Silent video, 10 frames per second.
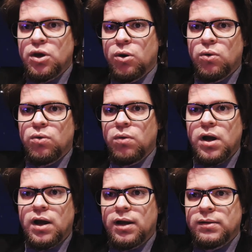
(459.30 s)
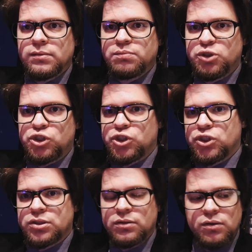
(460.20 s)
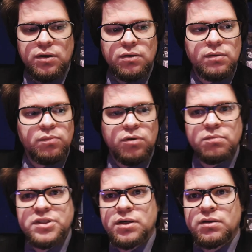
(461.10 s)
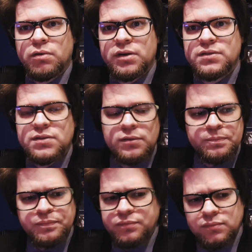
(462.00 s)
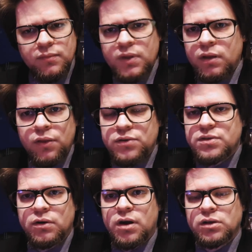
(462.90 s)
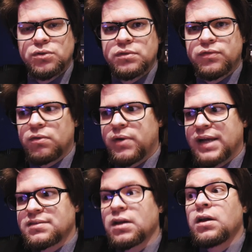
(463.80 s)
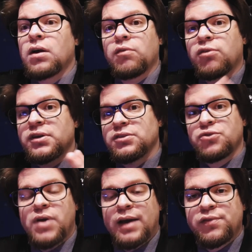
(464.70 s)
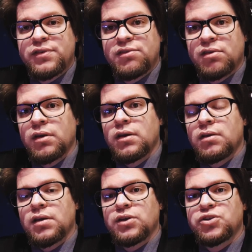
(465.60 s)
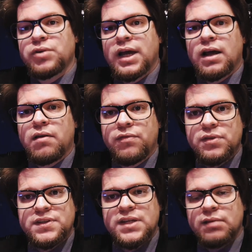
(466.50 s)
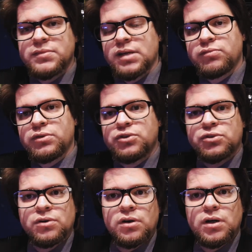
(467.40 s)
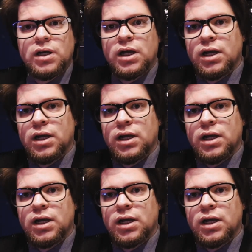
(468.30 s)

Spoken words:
no bone deodorants. Those are not good for rats. Avoid drafts. They should have the same temperature